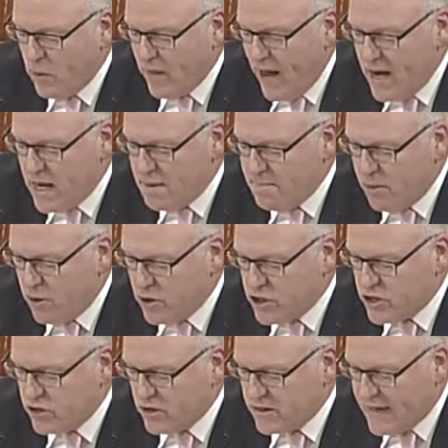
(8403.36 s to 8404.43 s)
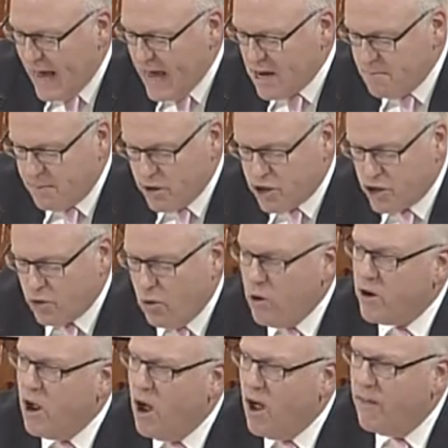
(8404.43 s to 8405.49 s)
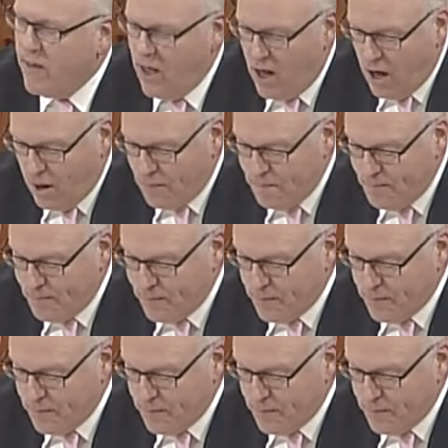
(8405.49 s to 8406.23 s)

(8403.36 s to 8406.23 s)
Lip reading: will any personal data be stored on the hub?